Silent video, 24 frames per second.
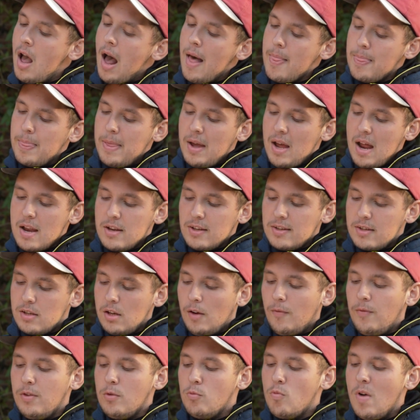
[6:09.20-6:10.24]
And then
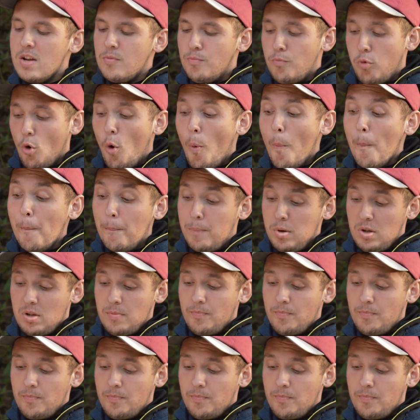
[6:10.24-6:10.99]
something went boom.